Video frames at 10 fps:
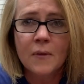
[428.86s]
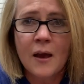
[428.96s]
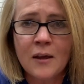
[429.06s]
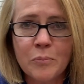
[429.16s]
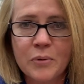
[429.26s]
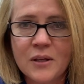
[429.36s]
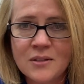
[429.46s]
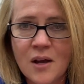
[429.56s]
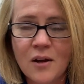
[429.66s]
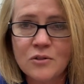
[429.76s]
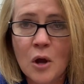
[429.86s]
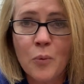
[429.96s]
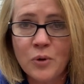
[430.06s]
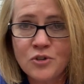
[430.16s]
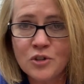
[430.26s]
I can play songs
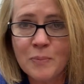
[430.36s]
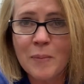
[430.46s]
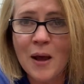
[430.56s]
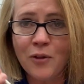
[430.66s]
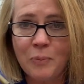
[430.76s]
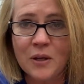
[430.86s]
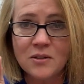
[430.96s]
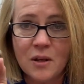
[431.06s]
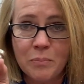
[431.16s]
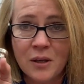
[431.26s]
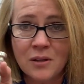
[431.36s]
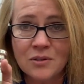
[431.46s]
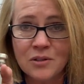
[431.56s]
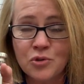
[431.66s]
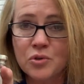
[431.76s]
with just my mouthpiece because
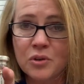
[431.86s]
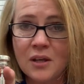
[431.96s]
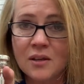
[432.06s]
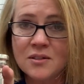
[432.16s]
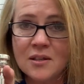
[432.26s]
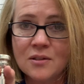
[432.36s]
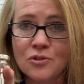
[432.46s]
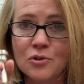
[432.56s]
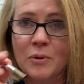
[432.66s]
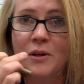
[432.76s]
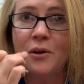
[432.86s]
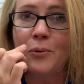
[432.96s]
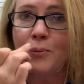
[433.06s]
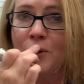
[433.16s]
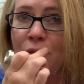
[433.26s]
this truly is the instrument
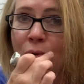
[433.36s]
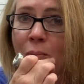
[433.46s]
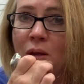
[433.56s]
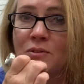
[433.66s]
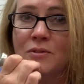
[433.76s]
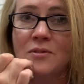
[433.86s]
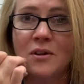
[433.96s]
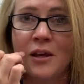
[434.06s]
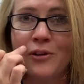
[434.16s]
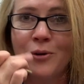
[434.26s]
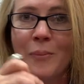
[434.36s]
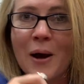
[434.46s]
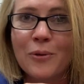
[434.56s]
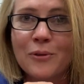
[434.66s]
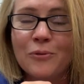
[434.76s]
with your muscles in your
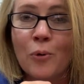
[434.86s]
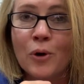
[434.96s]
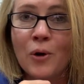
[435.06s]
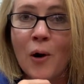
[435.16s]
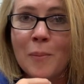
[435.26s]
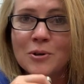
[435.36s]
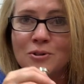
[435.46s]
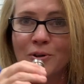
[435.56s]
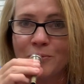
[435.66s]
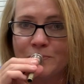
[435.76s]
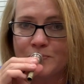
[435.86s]
mouth or your embouchure.